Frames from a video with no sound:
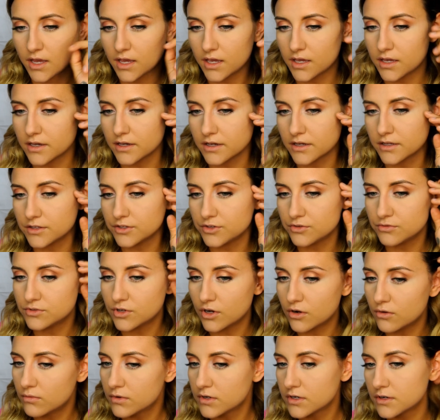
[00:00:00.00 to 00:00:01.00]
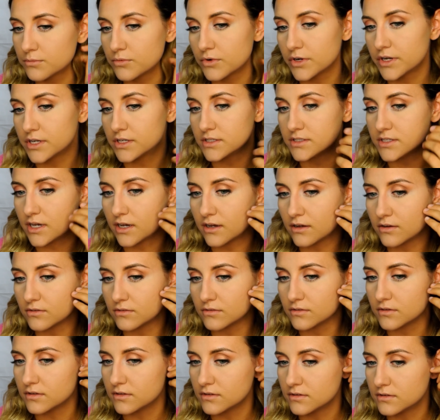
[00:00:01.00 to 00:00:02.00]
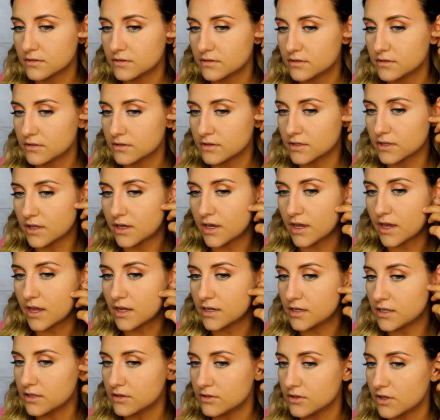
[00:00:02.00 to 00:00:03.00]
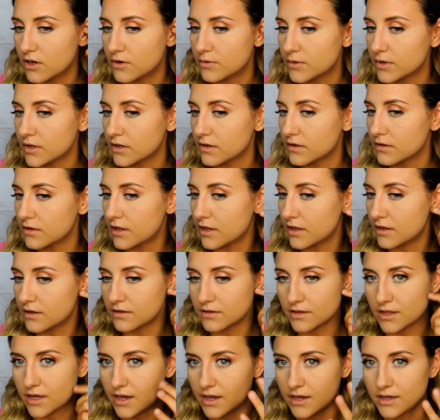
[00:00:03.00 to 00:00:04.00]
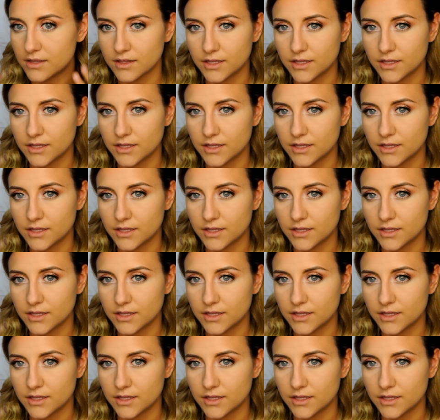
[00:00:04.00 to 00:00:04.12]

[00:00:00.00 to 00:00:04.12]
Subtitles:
and you don't want to bring it down any lower than that.